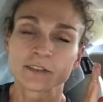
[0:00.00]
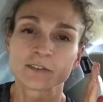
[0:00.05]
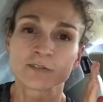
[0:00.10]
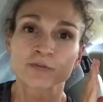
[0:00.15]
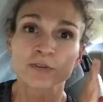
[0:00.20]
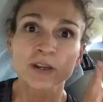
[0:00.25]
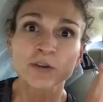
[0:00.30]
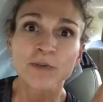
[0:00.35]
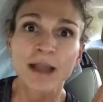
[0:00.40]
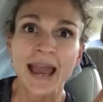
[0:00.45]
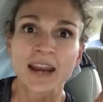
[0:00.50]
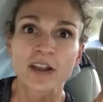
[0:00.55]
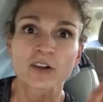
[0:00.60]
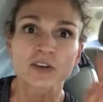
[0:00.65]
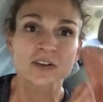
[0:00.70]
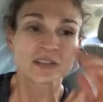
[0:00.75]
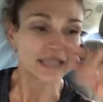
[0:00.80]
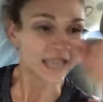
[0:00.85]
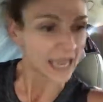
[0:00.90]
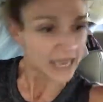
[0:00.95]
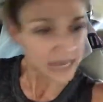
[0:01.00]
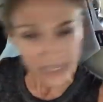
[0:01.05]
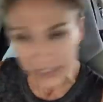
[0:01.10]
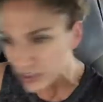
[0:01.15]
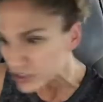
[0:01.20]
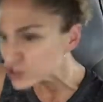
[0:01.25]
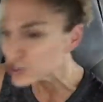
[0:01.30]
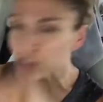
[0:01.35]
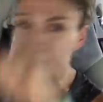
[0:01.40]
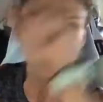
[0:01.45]
free radicals, and
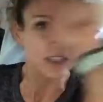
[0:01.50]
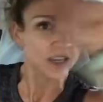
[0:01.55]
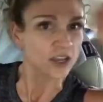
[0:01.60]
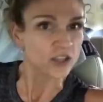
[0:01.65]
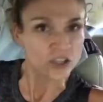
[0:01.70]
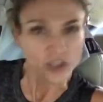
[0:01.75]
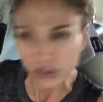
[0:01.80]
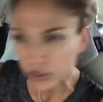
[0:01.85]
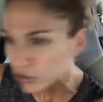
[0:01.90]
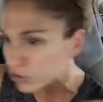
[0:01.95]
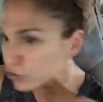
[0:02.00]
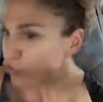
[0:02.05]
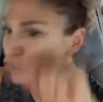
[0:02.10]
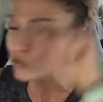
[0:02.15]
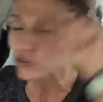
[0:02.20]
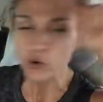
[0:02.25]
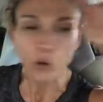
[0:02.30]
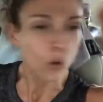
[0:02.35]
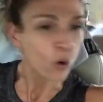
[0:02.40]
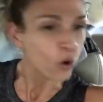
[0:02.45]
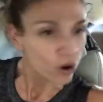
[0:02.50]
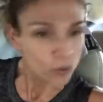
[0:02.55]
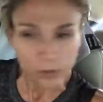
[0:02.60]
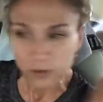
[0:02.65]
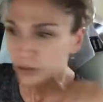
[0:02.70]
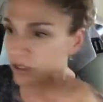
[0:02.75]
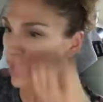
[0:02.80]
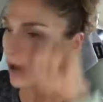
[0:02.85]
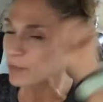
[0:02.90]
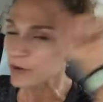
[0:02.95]
it's just a huge,
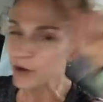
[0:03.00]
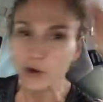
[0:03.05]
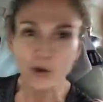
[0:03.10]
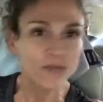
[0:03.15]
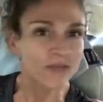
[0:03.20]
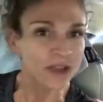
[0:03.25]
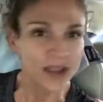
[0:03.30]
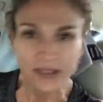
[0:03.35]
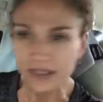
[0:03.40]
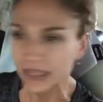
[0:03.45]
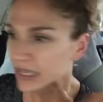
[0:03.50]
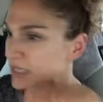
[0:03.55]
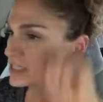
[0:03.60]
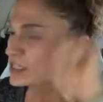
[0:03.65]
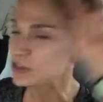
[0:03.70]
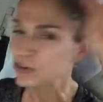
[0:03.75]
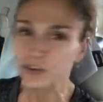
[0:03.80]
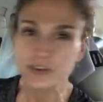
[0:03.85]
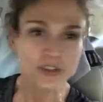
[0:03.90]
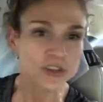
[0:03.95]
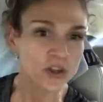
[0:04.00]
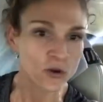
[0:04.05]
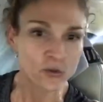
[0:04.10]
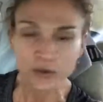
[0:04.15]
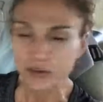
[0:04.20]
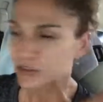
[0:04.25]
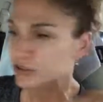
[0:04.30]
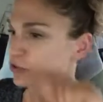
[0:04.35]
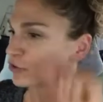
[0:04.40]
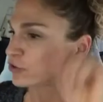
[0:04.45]
horrible domino effect that continues to go in
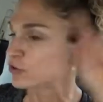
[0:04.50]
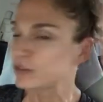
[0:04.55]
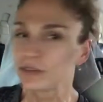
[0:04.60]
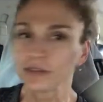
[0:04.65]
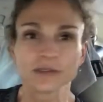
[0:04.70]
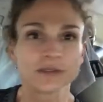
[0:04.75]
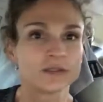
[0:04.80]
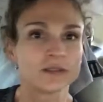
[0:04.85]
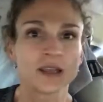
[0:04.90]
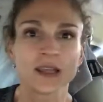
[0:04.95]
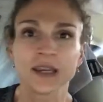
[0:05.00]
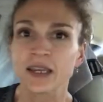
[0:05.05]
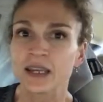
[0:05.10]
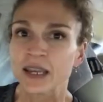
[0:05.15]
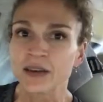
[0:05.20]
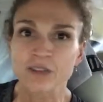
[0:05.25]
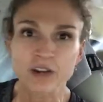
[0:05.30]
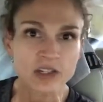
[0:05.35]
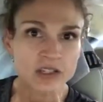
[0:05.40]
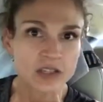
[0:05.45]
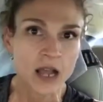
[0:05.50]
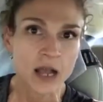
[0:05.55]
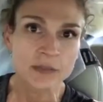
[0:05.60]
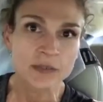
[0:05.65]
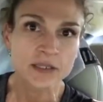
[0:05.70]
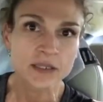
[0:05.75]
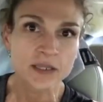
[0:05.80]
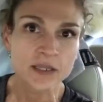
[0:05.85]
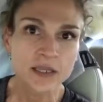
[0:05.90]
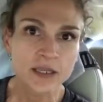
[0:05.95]
a circle, and it never
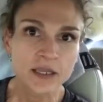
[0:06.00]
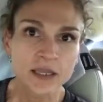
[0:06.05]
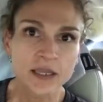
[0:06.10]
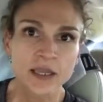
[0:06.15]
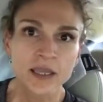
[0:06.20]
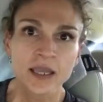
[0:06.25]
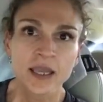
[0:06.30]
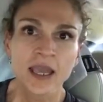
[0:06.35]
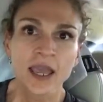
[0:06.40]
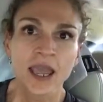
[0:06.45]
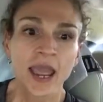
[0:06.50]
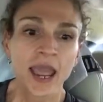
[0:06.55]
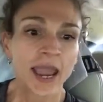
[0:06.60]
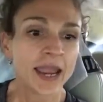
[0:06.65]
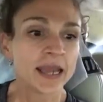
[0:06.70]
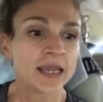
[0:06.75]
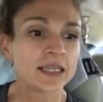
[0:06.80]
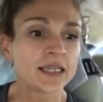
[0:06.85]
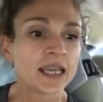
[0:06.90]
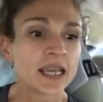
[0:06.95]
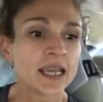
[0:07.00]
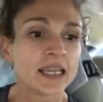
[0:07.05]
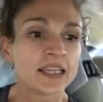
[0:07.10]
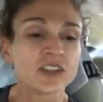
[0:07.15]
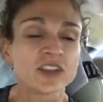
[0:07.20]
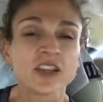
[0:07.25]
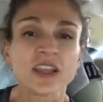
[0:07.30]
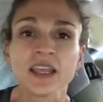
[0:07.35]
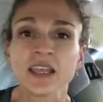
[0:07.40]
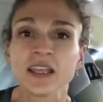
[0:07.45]
stops. And
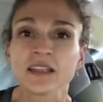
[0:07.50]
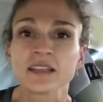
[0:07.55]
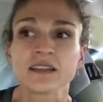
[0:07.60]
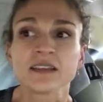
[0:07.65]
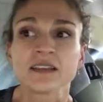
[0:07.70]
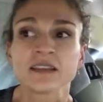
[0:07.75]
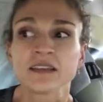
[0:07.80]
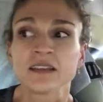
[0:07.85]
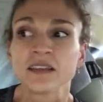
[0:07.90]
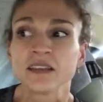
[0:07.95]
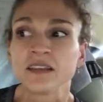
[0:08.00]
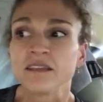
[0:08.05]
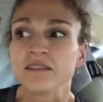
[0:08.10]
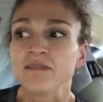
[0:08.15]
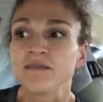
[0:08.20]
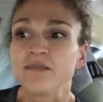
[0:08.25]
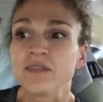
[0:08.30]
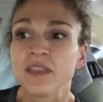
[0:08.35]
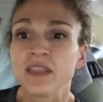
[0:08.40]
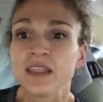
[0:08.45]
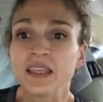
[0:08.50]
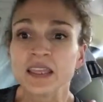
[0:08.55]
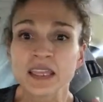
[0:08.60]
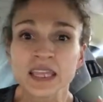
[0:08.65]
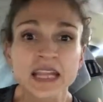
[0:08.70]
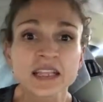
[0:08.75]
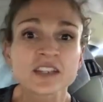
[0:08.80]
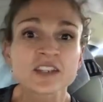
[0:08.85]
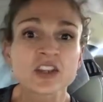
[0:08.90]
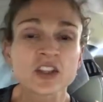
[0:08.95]
it
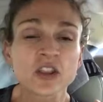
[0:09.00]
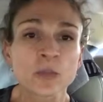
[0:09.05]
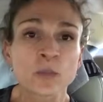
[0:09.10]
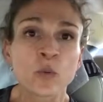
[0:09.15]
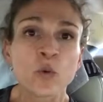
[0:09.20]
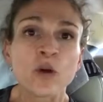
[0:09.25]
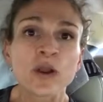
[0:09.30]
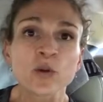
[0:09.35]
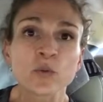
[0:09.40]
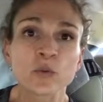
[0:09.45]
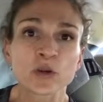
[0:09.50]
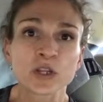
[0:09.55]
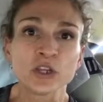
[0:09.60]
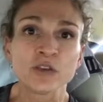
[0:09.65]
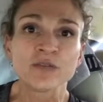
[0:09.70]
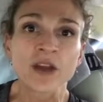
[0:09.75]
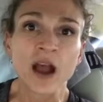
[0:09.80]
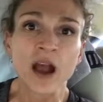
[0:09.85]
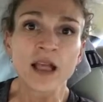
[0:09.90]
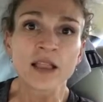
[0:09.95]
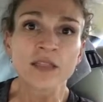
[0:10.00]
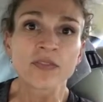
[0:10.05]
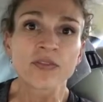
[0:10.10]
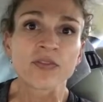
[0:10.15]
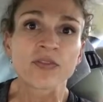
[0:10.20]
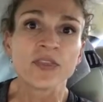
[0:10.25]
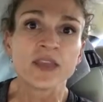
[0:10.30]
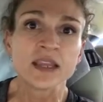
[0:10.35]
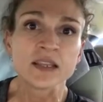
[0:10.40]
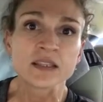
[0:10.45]
gets to the point where you've got
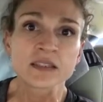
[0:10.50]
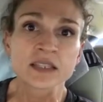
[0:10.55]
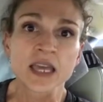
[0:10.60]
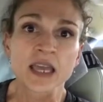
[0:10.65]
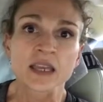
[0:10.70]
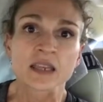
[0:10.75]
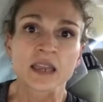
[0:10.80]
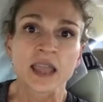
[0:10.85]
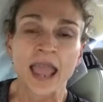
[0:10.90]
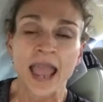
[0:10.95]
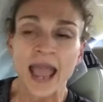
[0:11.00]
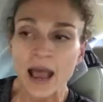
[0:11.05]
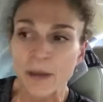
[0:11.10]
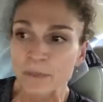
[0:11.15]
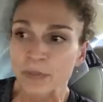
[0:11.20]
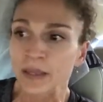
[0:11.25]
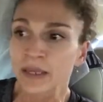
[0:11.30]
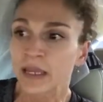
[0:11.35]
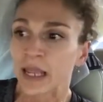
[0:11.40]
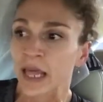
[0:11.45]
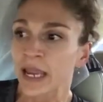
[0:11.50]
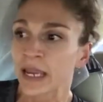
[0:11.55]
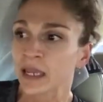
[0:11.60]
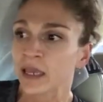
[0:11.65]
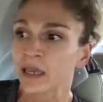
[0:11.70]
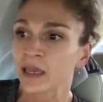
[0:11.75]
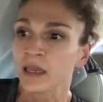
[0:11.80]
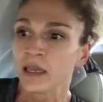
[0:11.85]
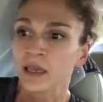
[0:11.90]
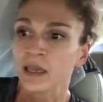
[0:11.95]
things that happen like